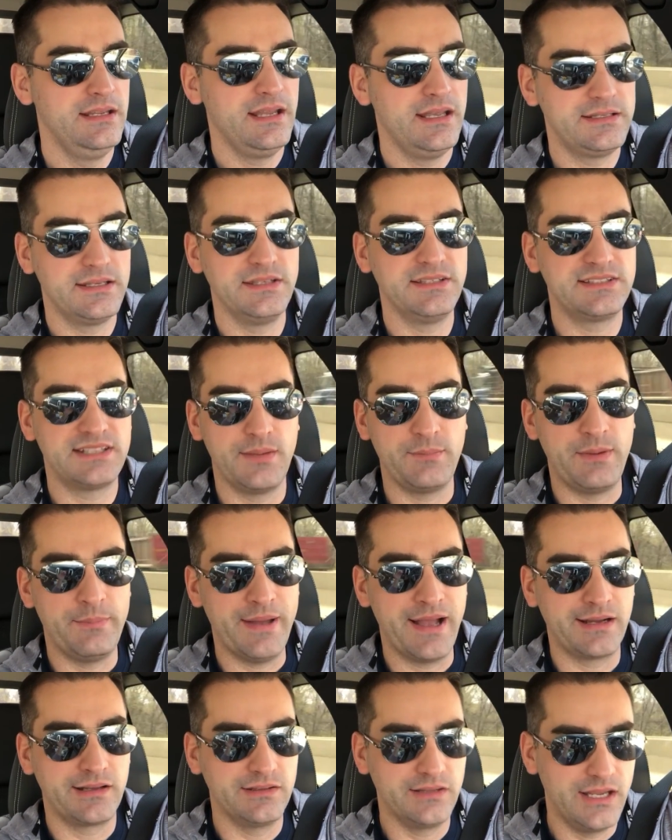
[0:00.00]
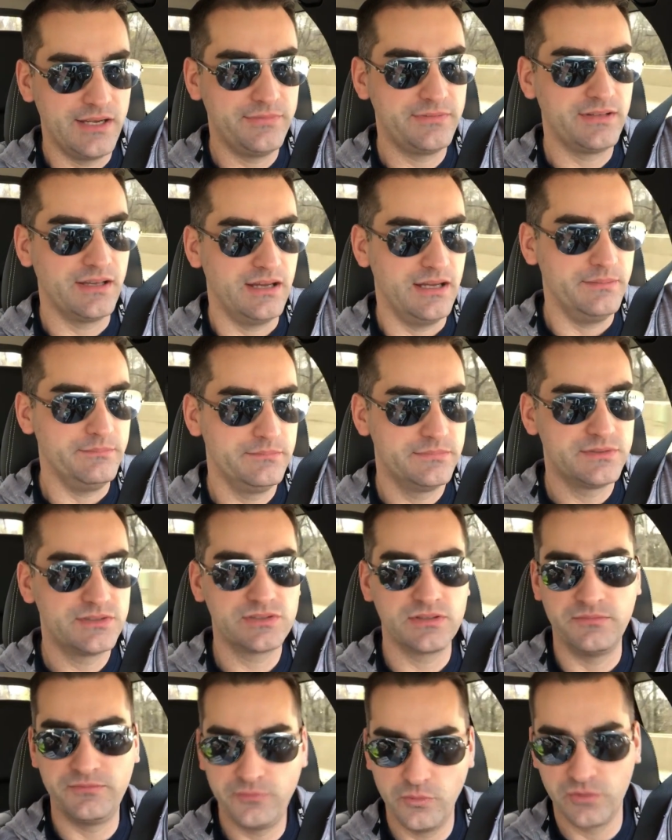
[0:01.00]
It didn't set me back a lifetime,
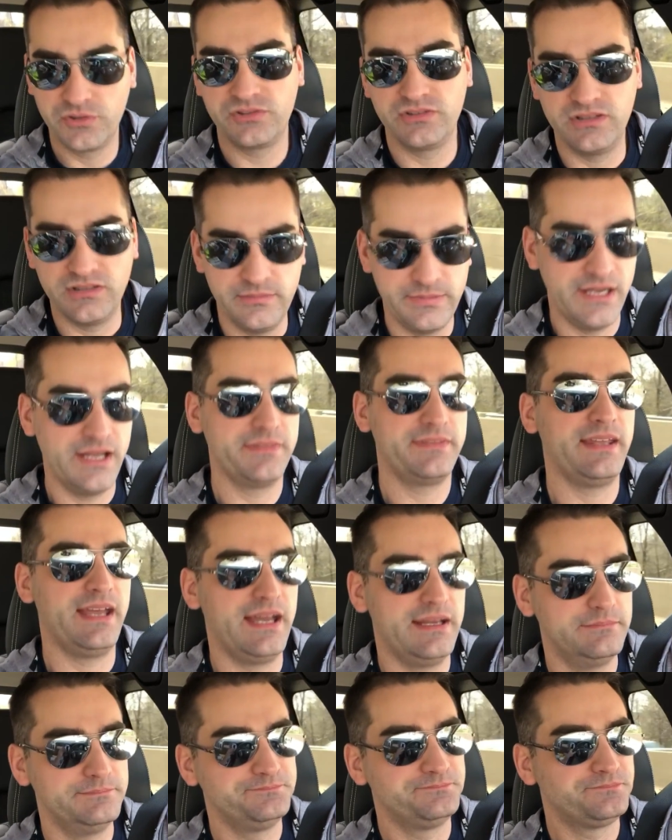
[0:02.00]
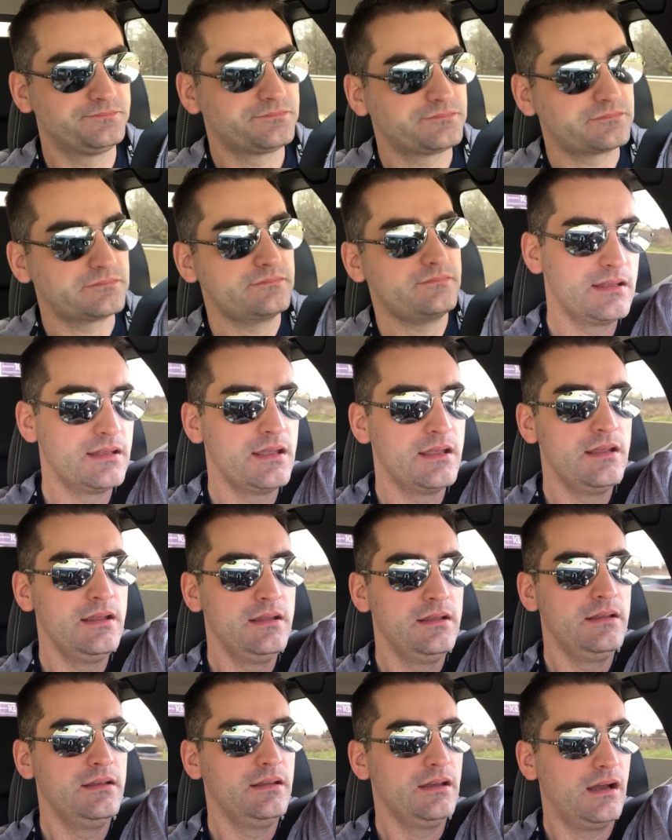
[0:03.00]
so I'm fortunate about that.
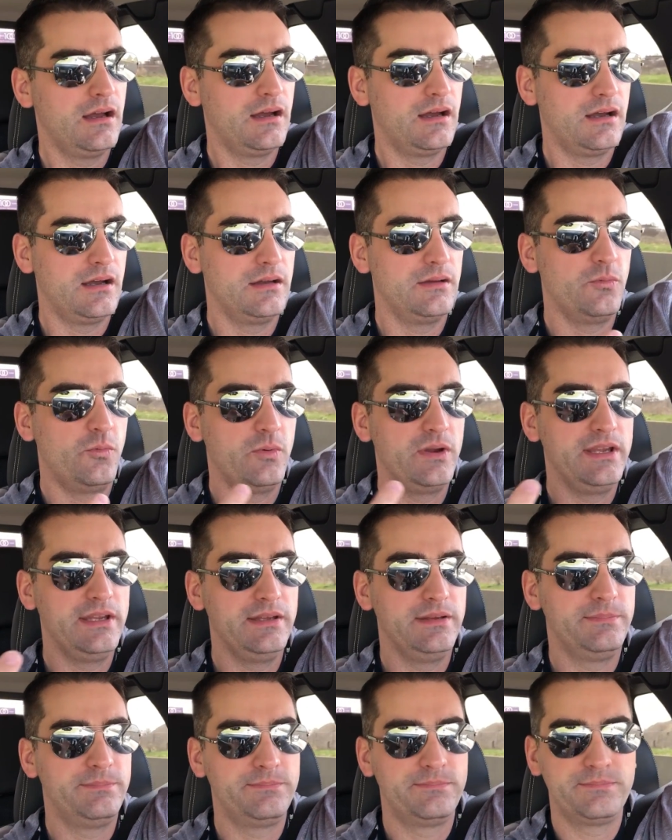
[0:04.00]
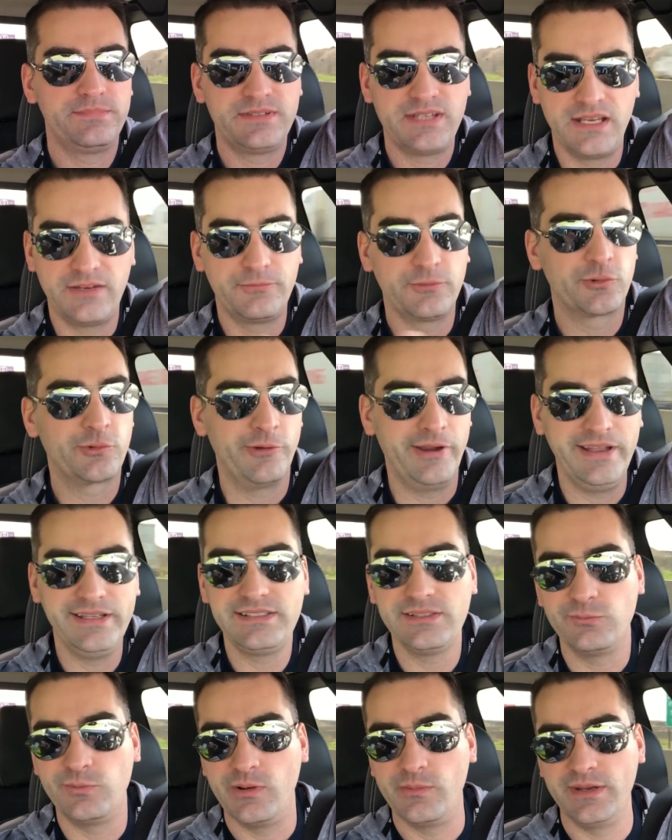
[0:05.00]
Uh, we take for
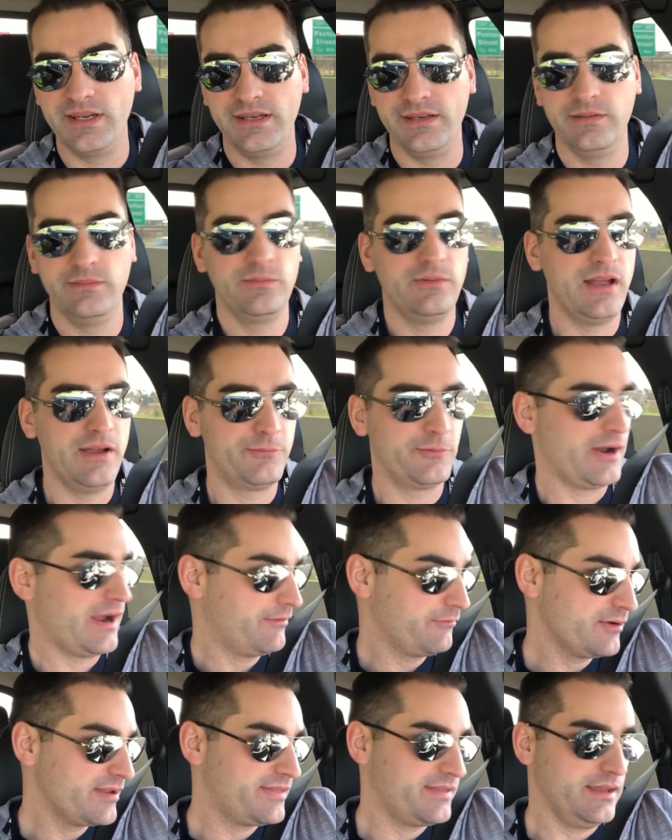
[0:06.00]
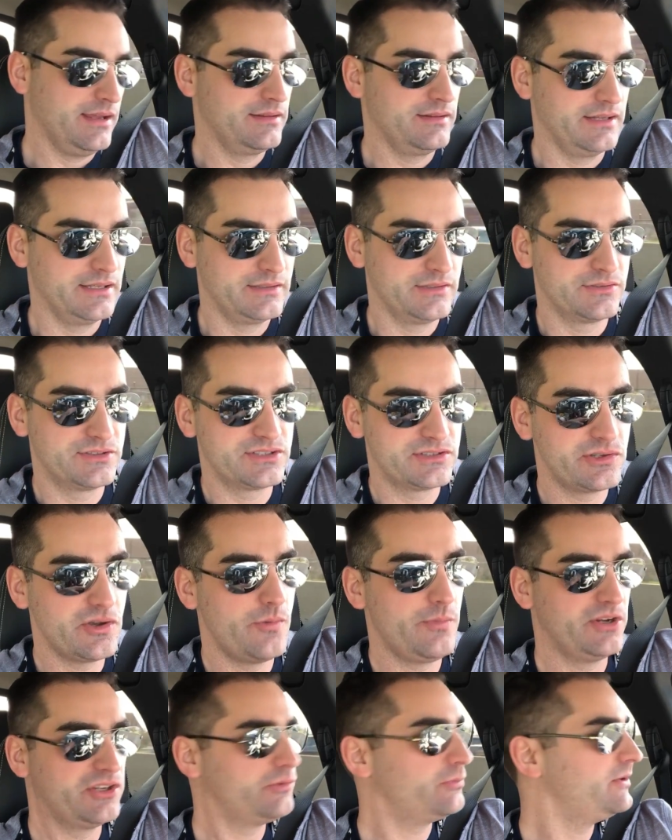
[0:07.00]
granted what we for everything. Like there's so
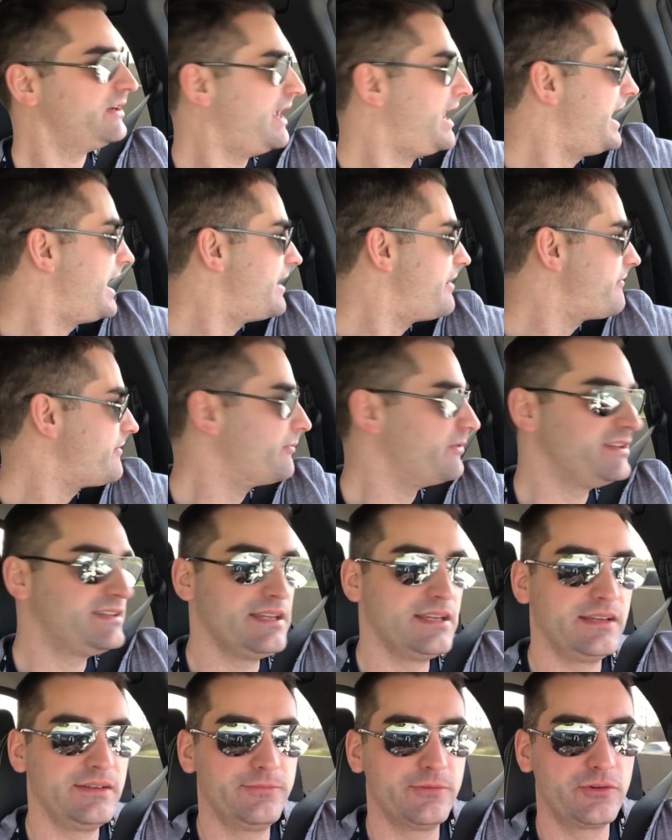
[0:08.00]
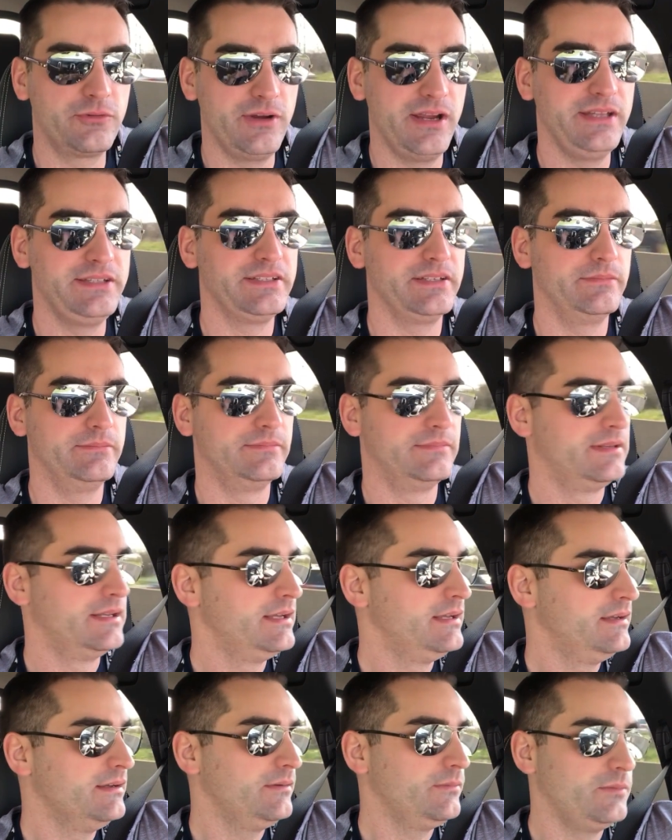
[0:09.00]
much we have, and we take it for granted.
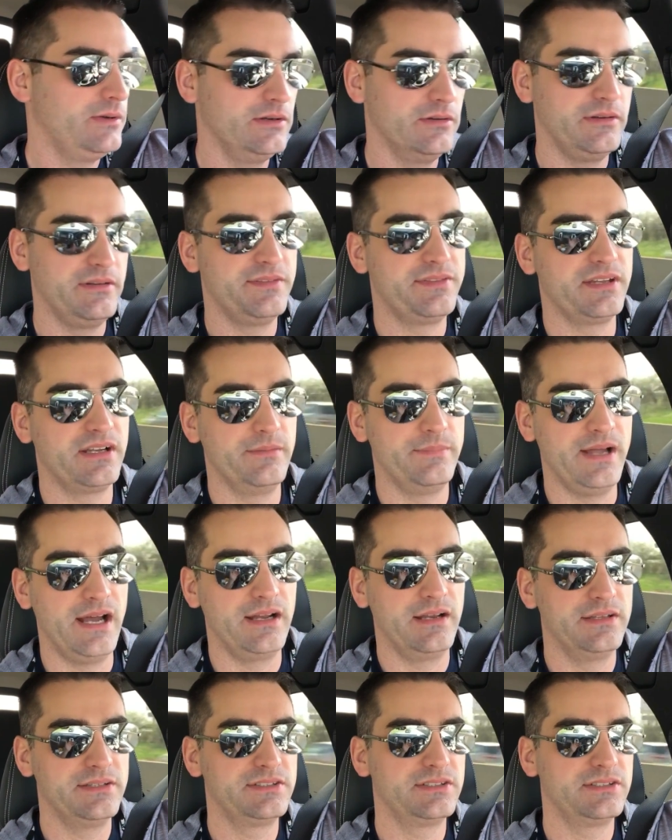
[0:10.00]
We don't even think about it.